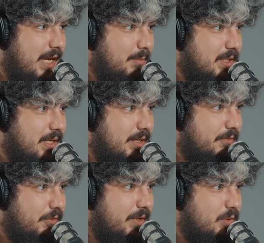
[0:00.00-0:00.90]
game designer
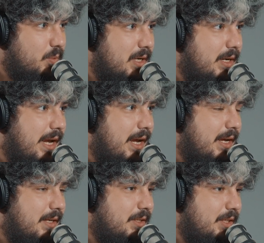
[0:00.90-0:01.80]
for this one,
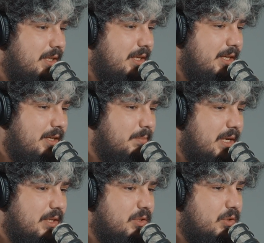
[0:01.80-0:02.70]
and he
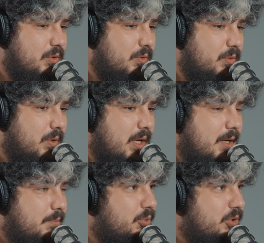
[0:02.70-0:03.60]
managed to
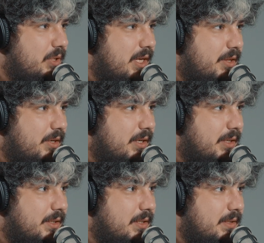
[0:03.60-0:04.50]
put together
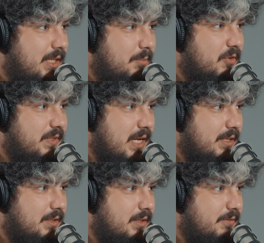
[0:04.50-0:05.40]
a team of
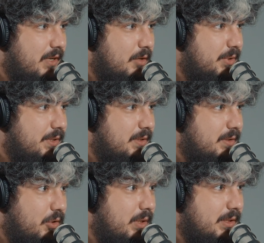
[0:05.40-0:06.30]
talented
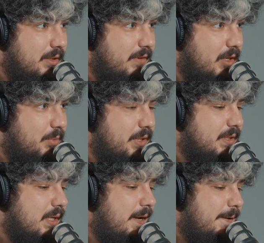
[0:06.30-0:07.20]
developers, Unity
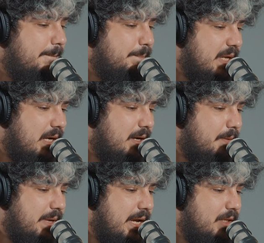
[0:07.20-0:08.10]
developers,
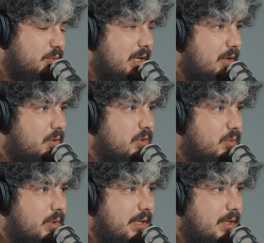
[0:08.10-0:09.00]
and we're also
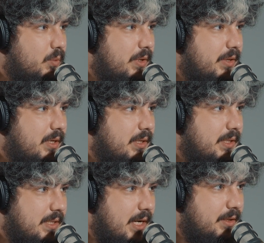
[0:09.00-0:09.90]
working with a
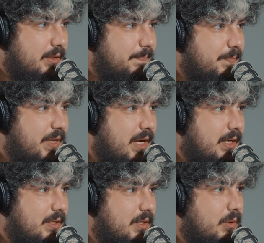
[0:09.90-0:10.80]
designer
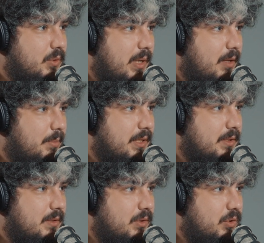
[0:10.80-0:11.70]
that is going to help
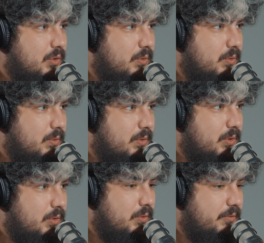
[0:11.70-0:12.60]
us to
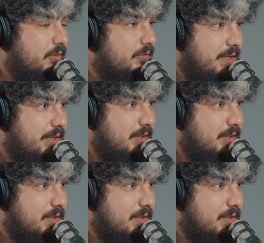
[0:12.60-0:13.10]
fulfill